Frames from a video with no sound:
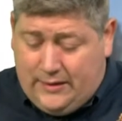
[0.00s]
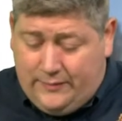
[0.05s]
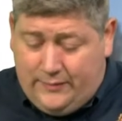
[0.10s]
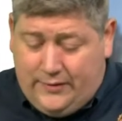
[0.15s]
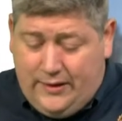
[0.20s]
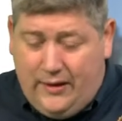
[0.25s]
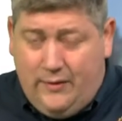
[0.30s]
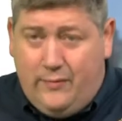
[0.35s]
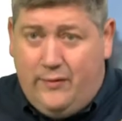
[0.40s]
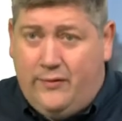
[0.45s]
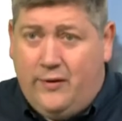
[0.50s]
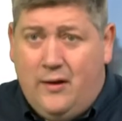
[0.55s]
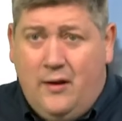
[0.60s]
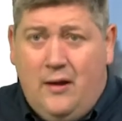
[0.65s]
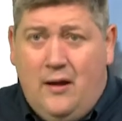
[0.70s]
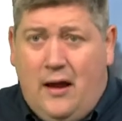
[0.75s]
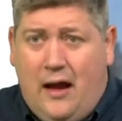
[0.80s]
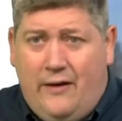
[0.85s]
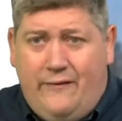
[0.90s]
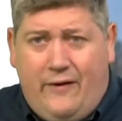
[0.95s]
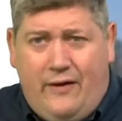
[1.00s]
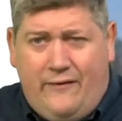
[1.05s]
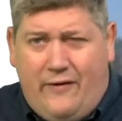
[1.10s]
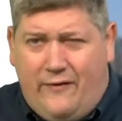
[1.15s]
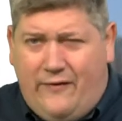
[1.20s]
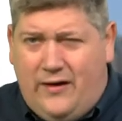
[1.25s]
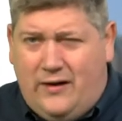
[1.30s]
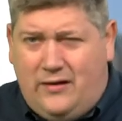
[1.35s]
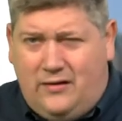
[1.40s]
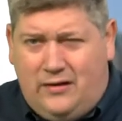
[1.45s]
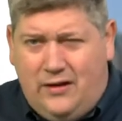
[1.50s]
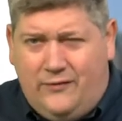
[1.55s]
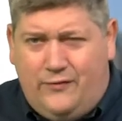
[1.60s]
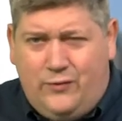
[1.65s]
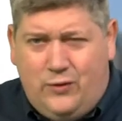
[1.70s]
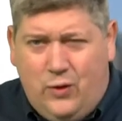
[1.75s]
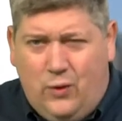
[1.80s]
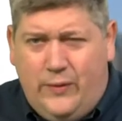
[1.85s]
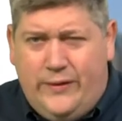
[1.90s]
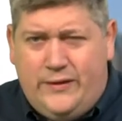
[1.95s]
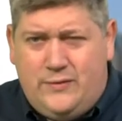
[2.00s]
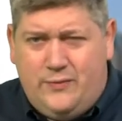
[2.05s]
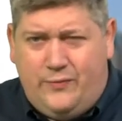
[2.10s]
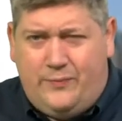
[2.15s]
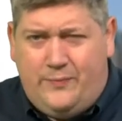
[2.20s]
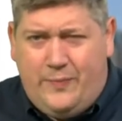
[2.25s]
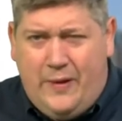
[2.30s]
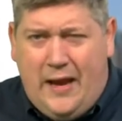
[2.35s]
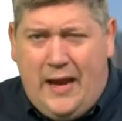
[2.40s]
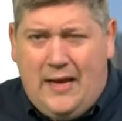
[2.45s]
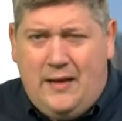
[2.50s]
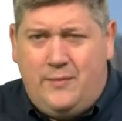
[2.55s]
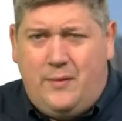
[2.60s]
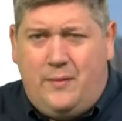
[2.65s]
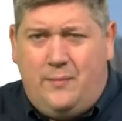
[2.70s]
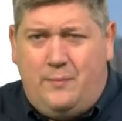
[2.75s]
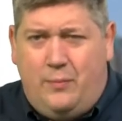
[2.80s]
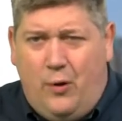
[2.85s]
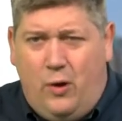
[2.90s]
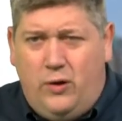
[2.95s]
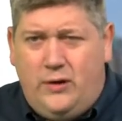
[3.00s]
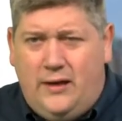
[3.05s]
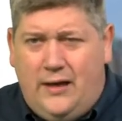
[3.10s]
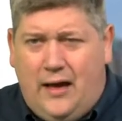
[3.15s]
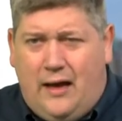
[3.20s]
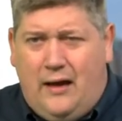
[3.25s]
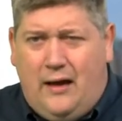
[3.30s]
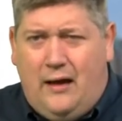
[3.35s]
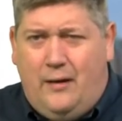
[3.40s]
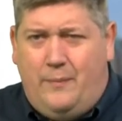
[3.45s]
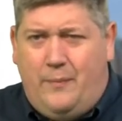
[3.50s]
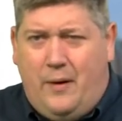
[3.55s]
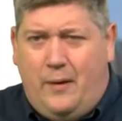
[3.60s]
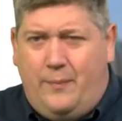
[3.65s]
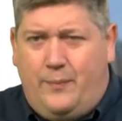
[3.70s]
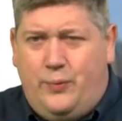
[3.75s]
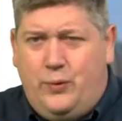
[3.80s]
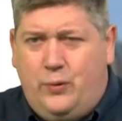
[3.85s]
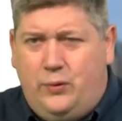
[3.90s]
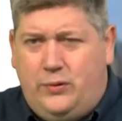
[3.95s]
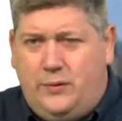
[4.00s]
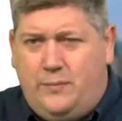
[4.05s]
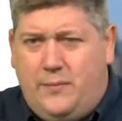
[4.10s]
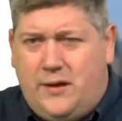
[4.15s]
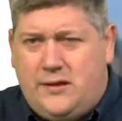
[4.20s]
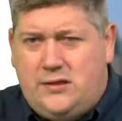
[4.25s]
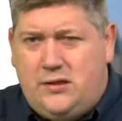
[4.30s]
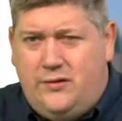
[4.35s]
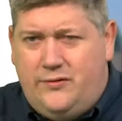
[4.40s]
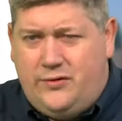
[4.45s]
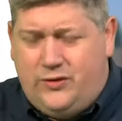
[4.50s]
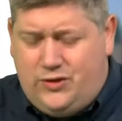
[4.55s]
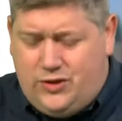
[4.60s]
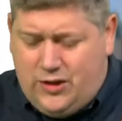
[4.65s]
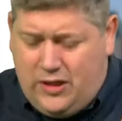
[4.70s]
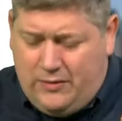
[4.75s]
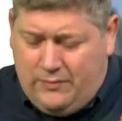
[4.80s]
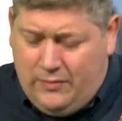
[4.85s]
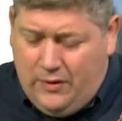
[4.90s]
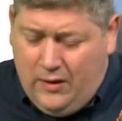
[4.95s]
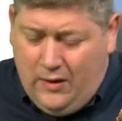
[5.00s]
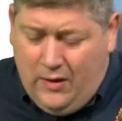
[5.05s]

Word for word: I'm dealing with, I've, I've, I've had difficulties with pain in my body. I, I pulled a muscle at the gym.